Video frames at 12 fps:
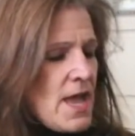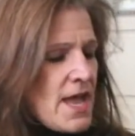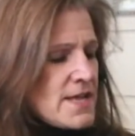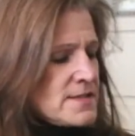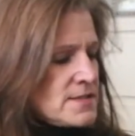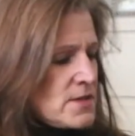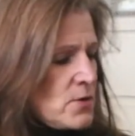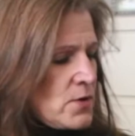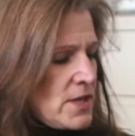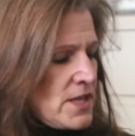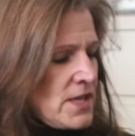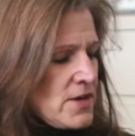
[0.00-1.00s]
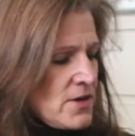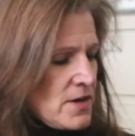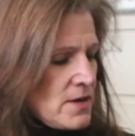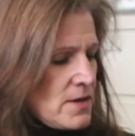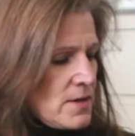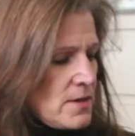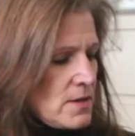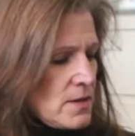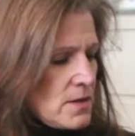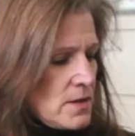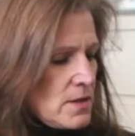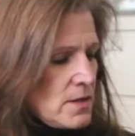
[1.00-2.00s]
And so here,
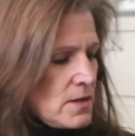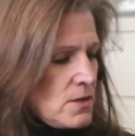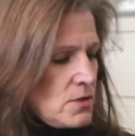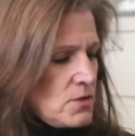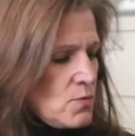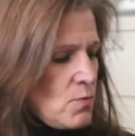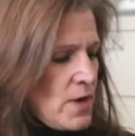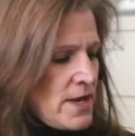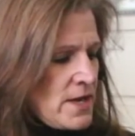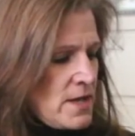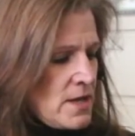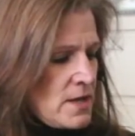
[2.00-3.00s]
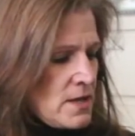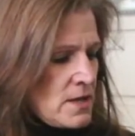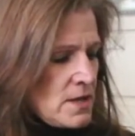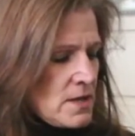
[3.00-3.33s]
you want to